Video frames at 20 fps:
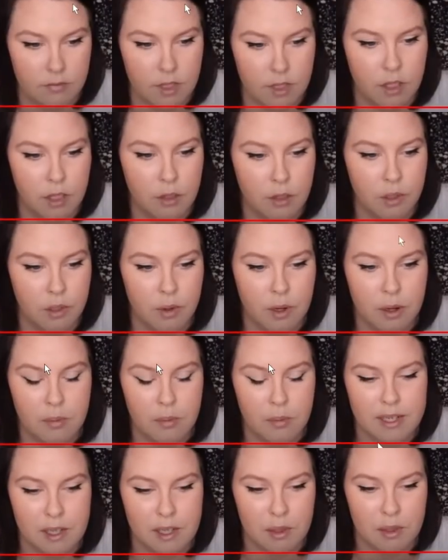If you want to
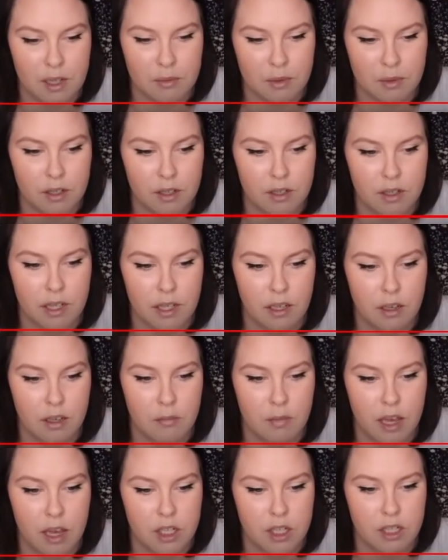be a CPS worker, you can't
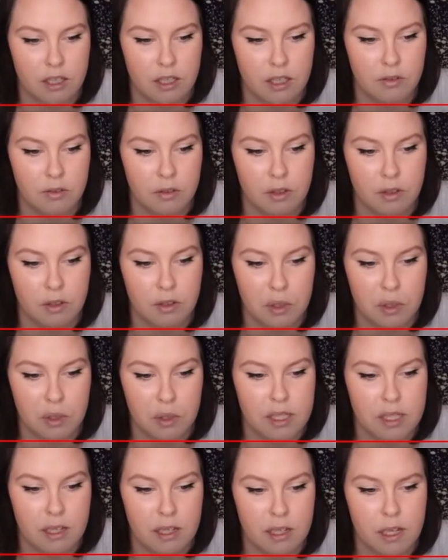imagine the level of
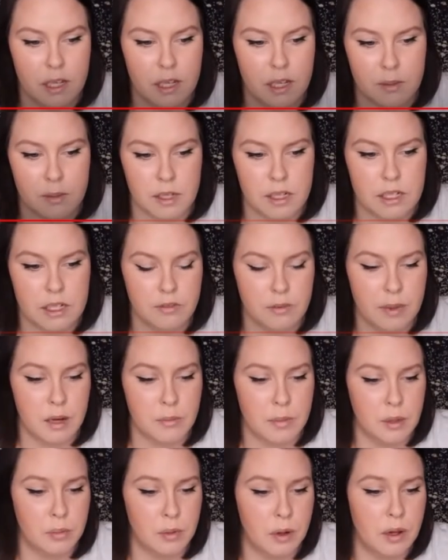abuse they themselves experience from
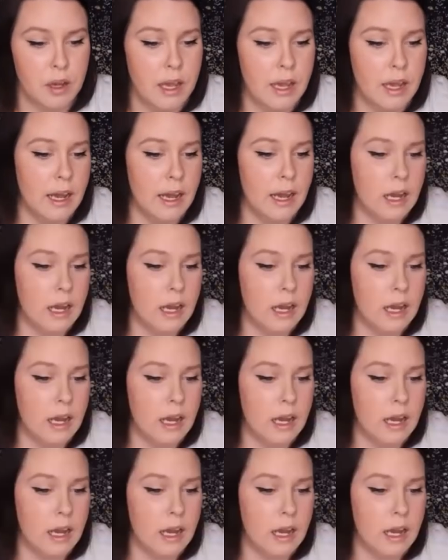that people.